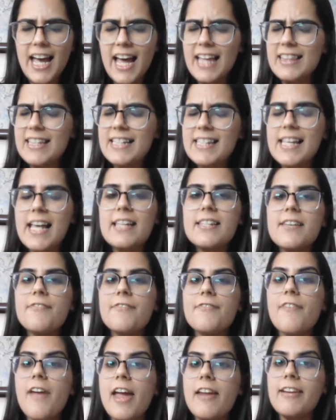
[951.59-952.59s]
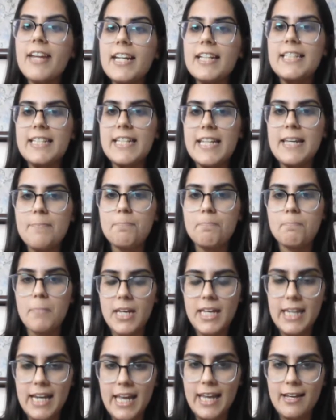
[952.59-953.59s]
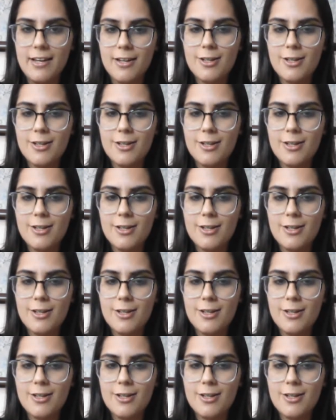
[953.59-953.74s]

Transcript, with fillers: And this has a very deep meaning.